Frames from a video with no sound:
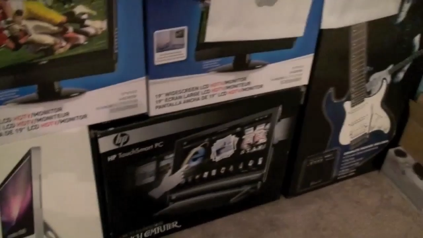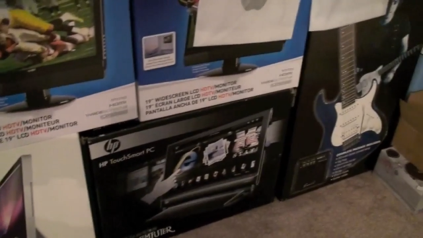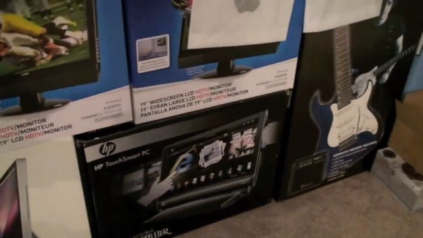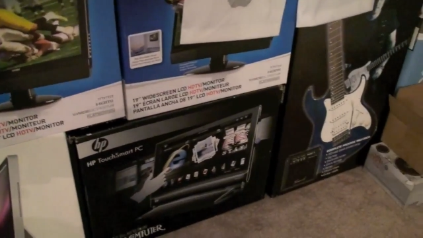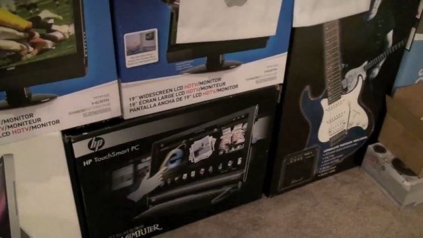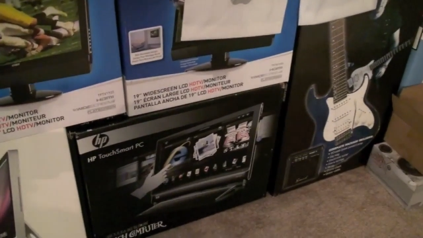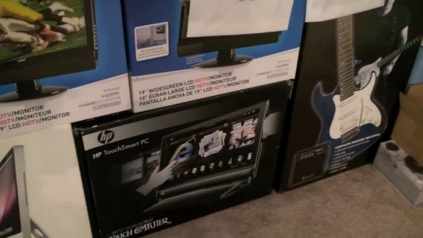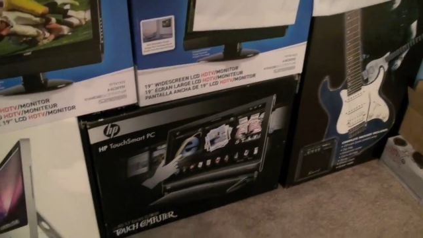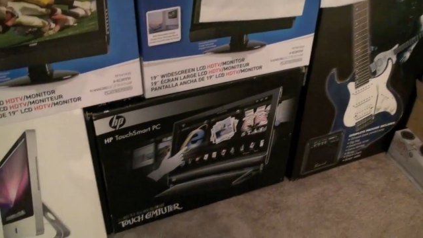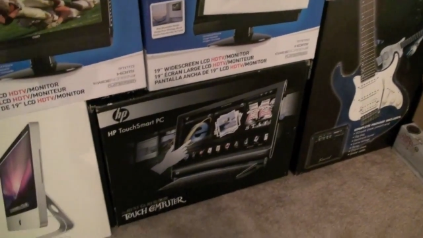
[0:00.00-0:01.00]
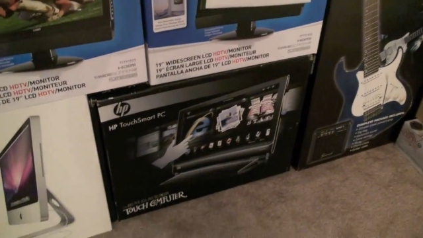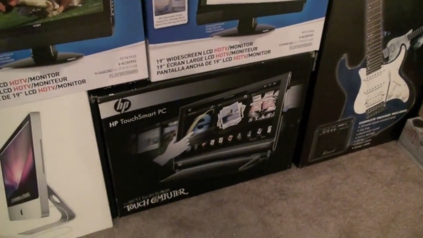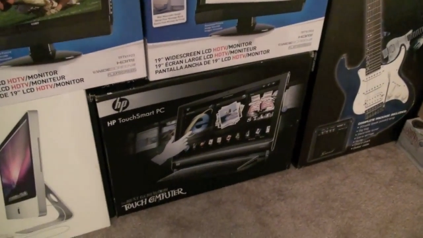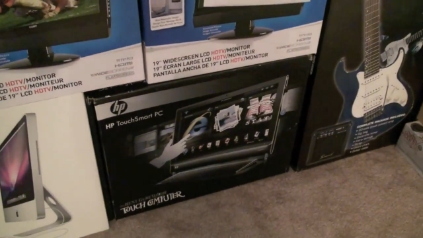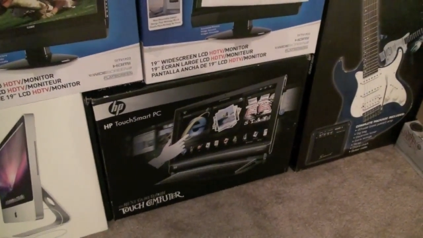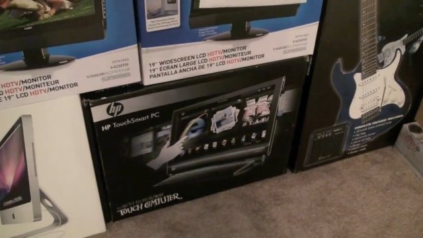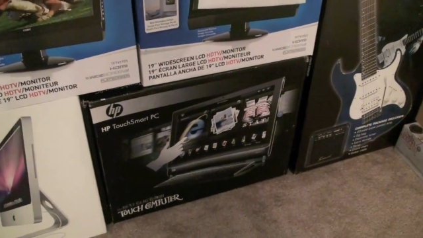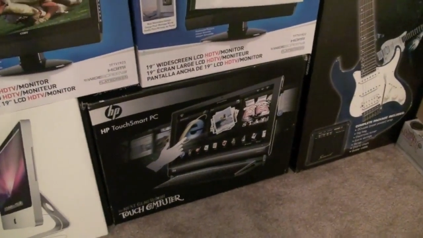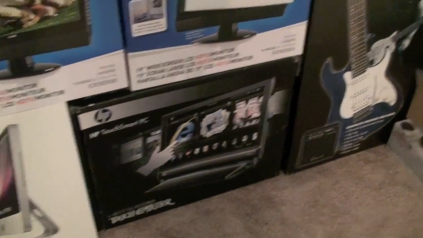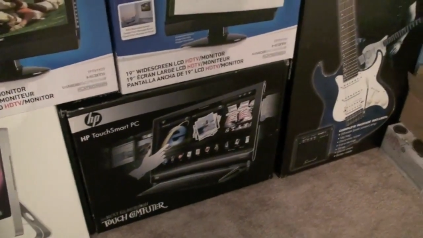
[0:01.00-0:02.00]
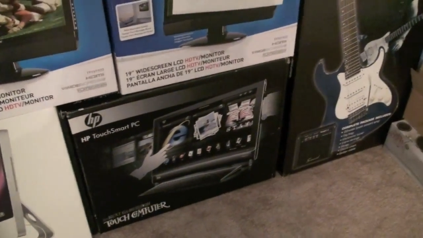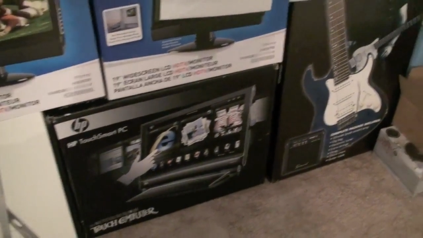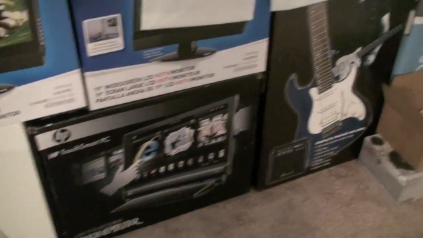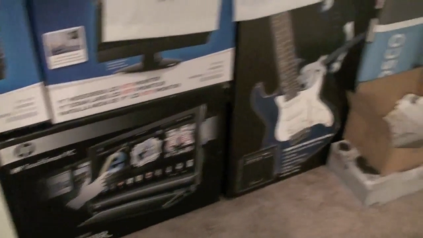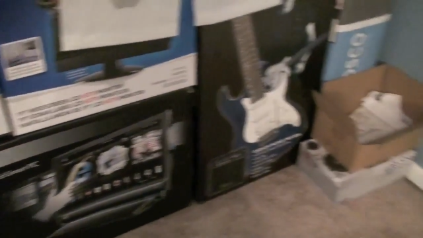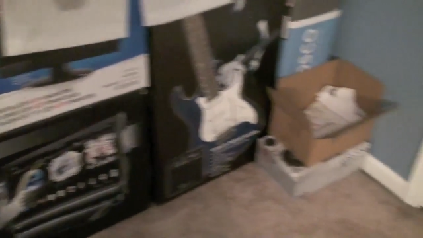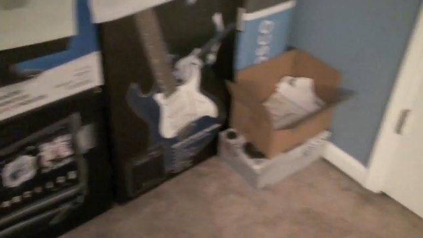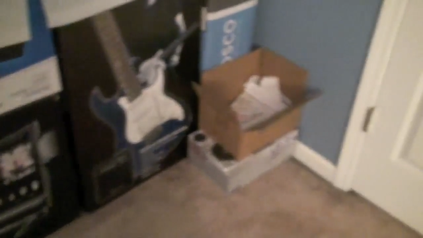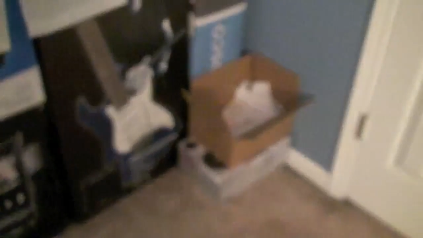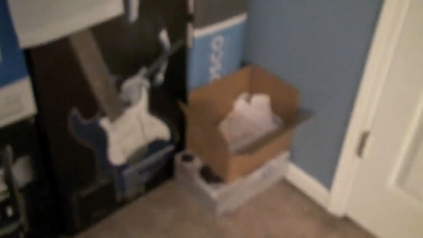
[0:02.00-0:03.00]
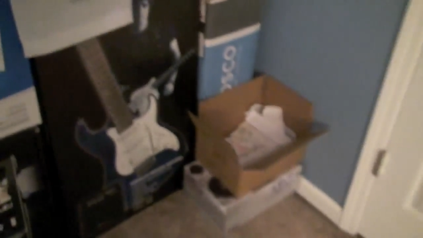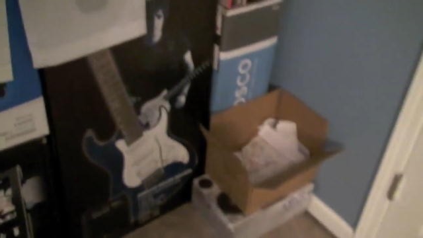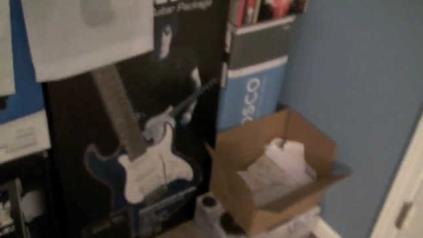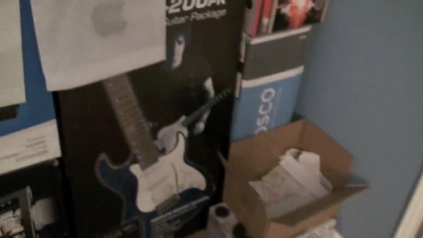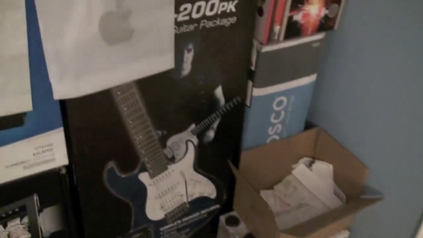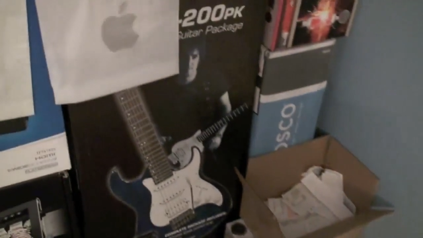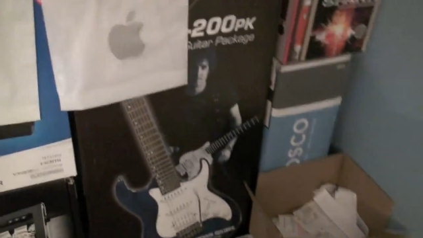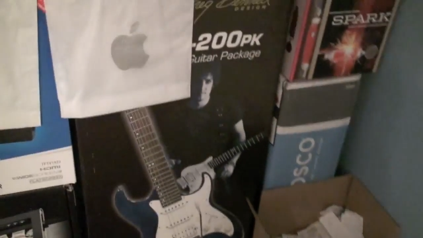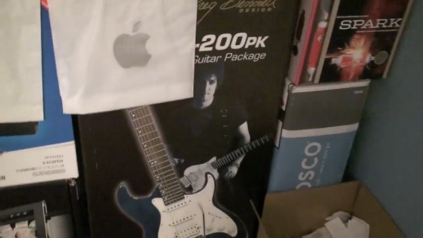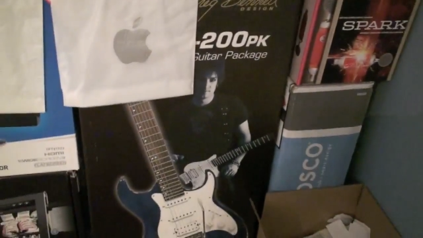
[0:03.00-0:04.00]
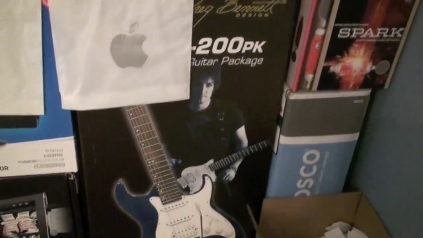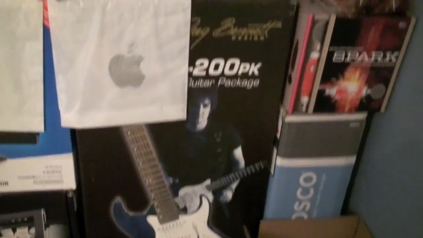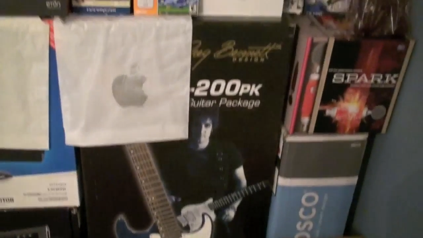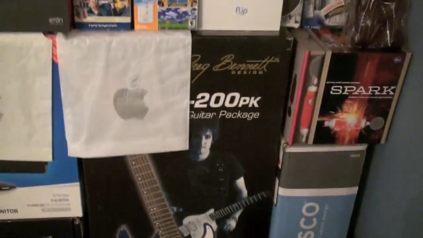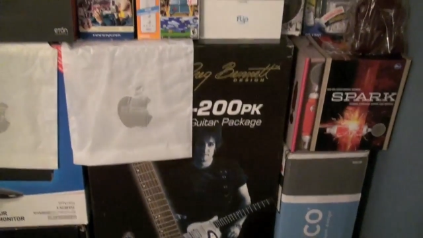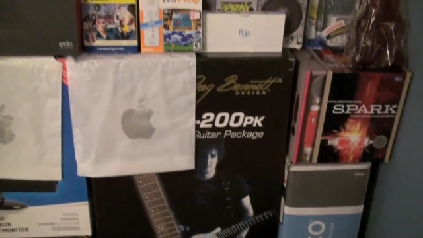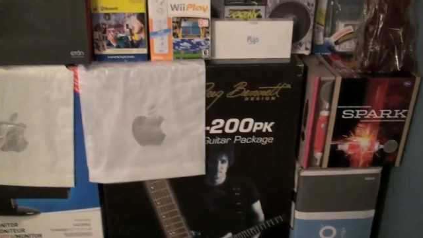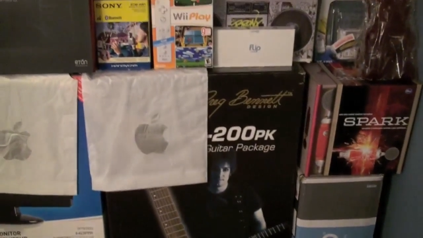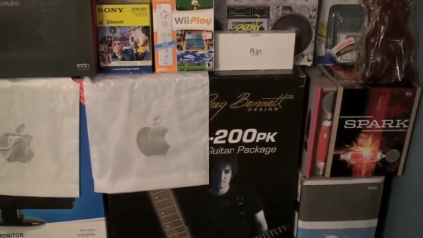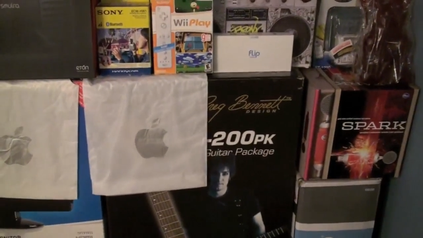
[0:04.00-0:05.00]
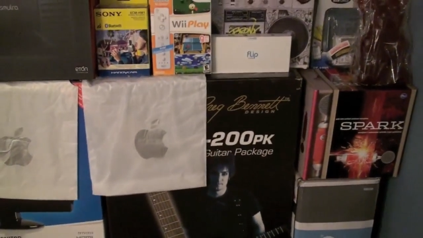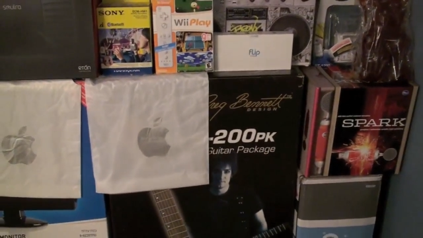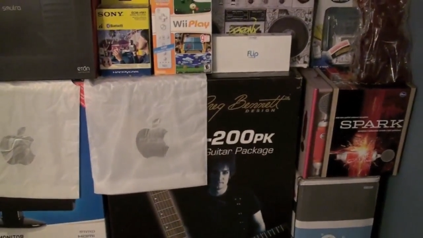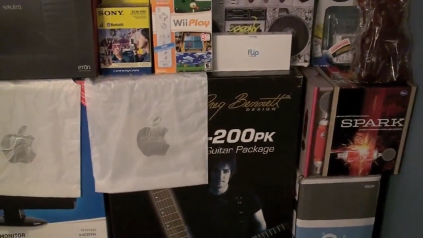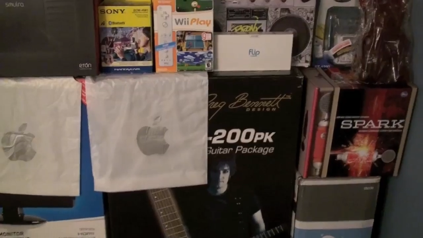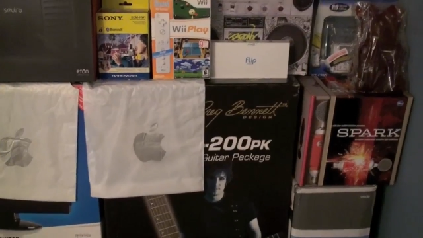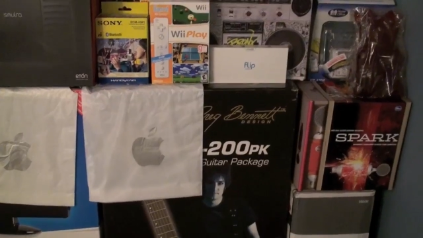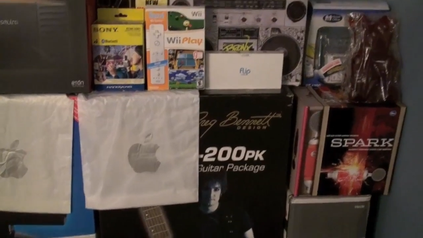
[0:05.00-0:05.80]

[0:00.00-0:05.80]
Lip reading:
(no speaker visible)